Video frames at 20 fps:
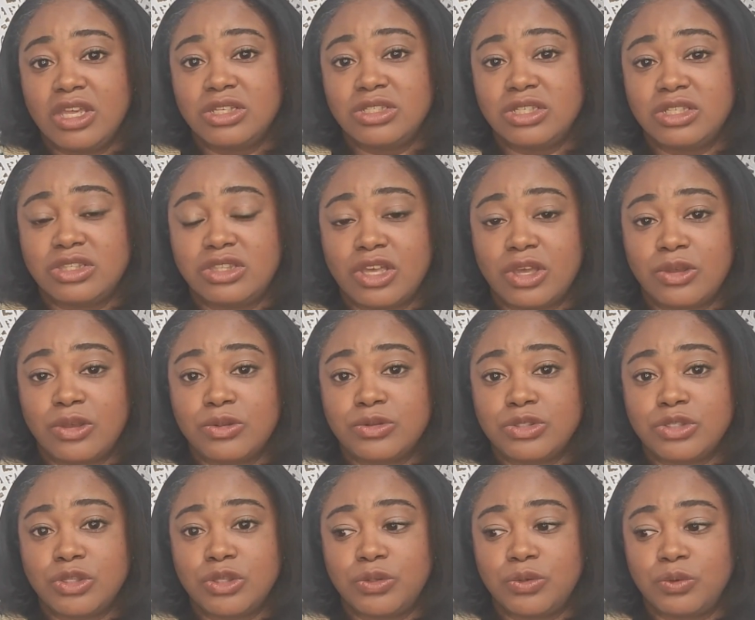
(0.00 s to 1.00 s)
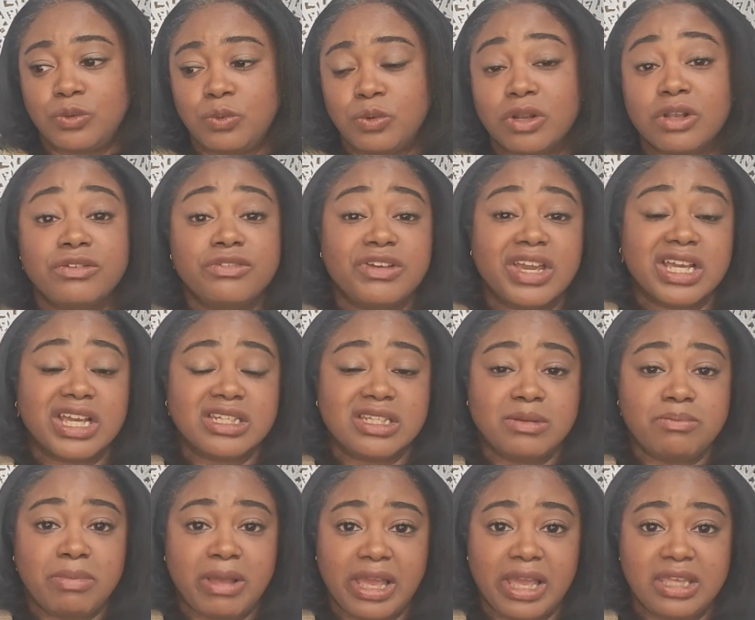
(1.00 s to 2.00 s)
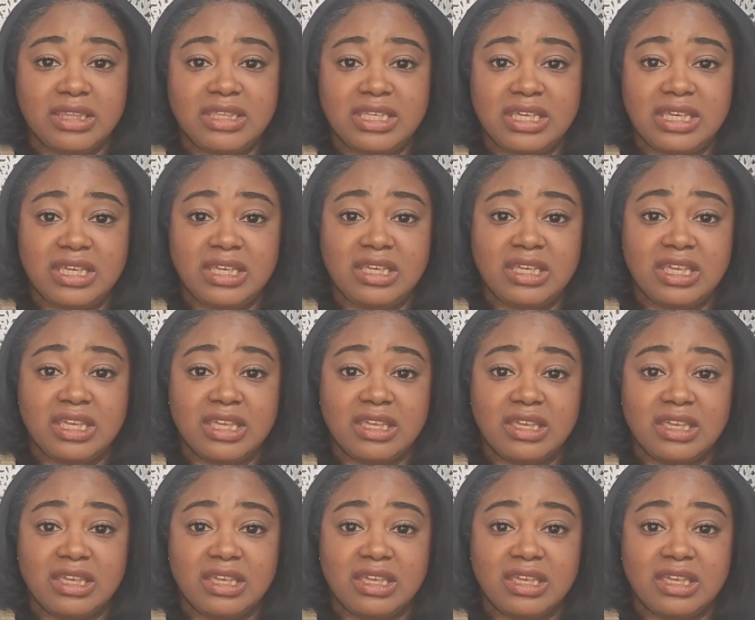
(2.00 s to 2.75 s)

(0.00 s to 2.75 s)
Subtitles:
to those who were affected by the